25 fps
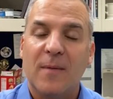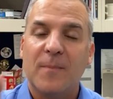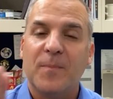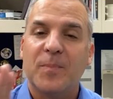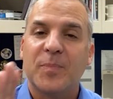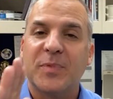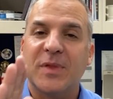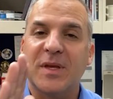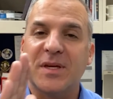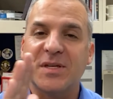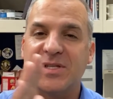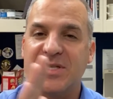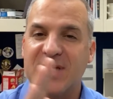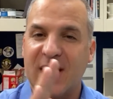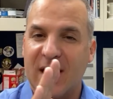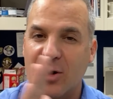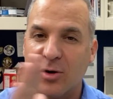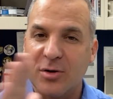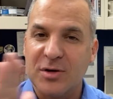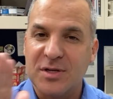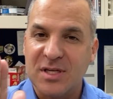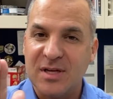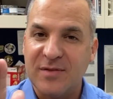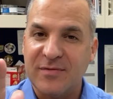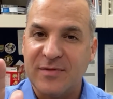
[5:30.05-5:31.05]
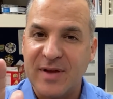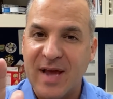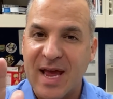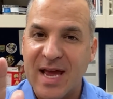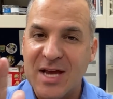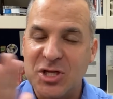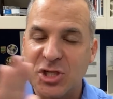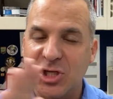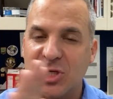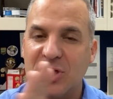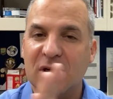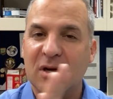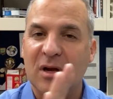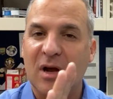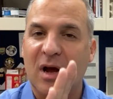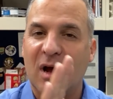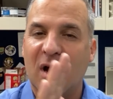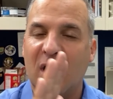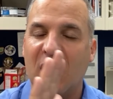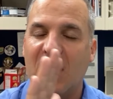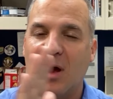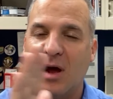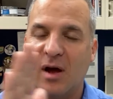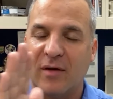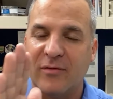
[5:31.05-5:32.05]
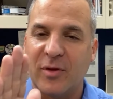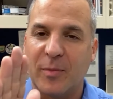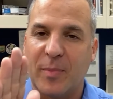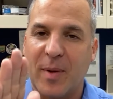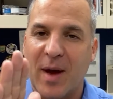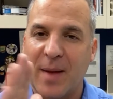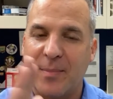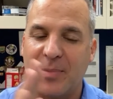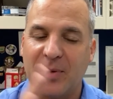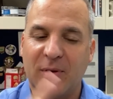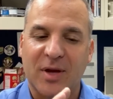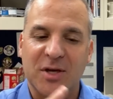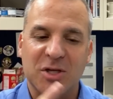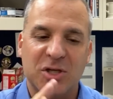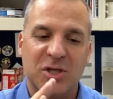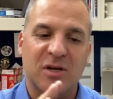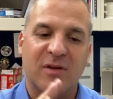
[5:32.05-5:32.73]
the standard deviation of the population